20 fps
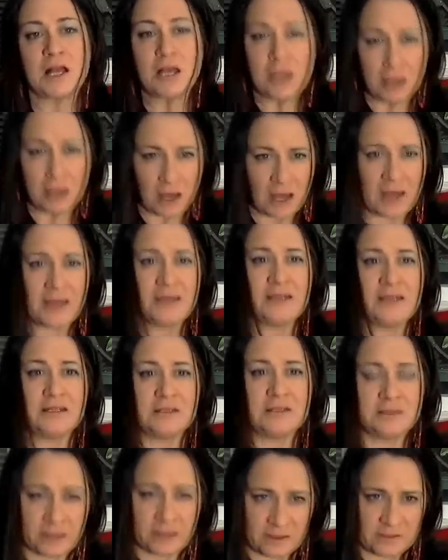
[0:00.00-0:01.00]
God
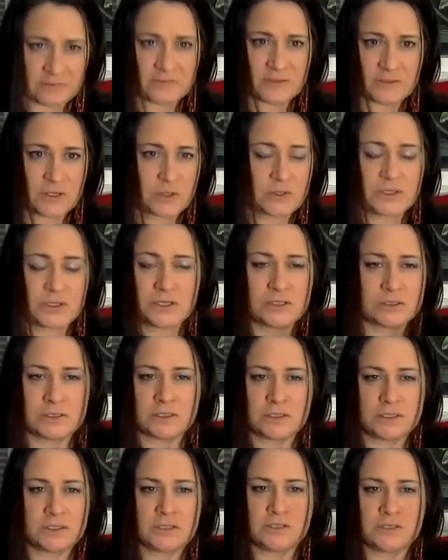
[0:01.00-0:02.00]
loves you.
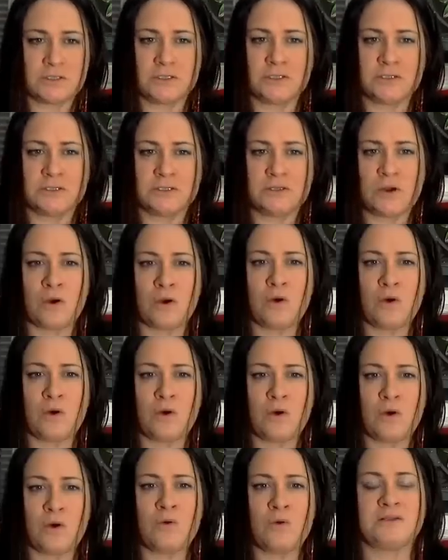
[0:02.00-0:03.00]
There's so
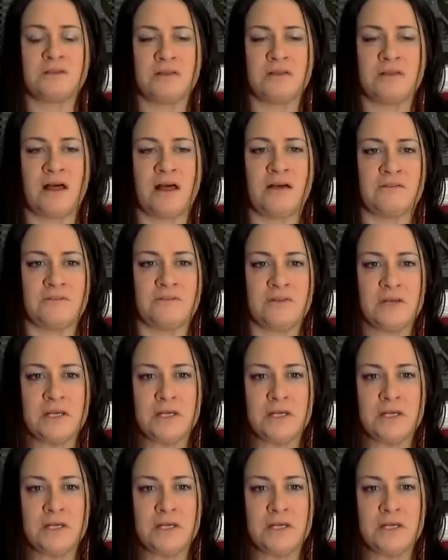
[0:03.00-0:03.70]
much love